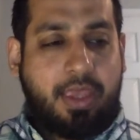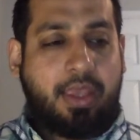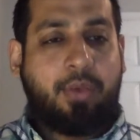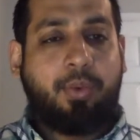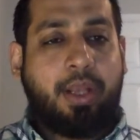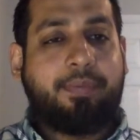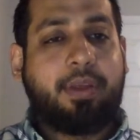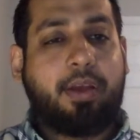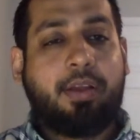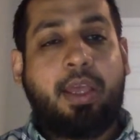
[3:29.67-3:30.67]
that one of
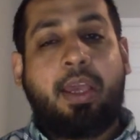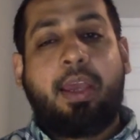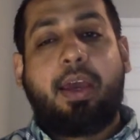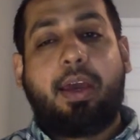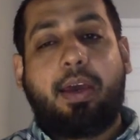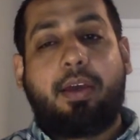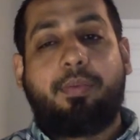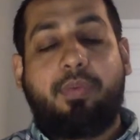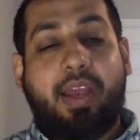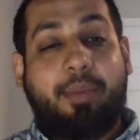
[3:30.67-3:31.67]
the
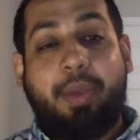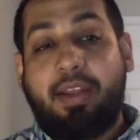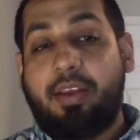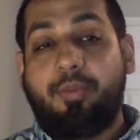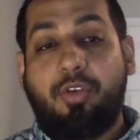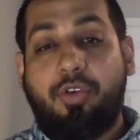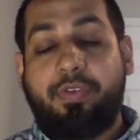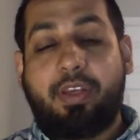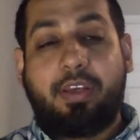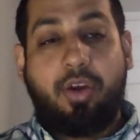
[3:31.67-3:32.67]
recommended
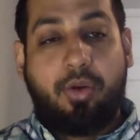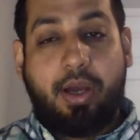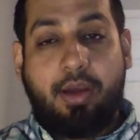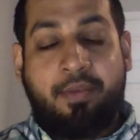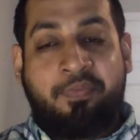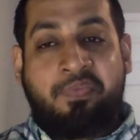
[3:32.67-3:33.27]
moves in yoga,